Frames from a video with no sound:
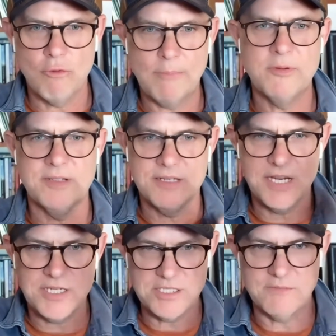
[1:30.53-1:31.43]

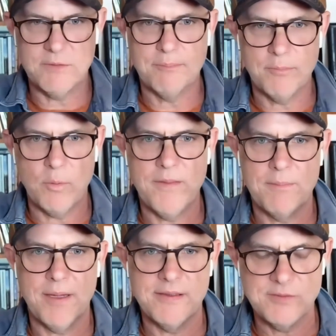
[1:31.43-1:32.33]
representation of the way
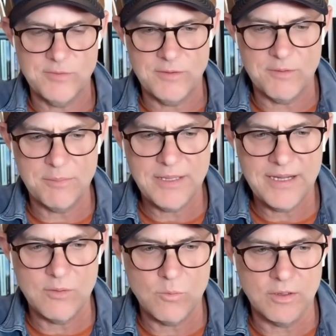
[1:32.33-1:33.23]
the biosphere of the
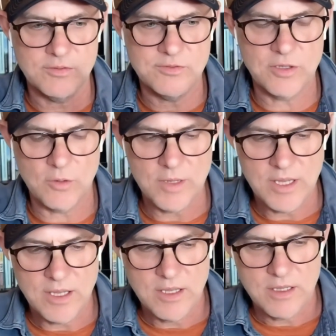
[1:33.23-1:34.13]
planet works. So
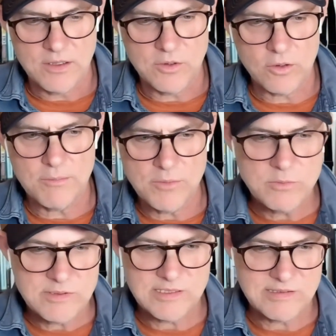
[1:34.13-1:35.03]
your
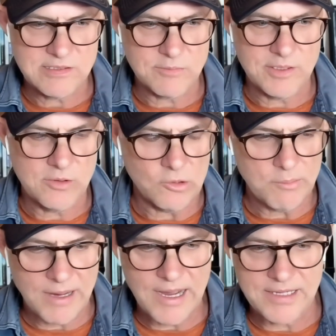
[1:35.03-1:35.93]
immune system in your
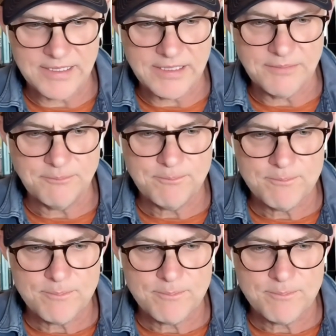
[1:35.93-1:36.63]
body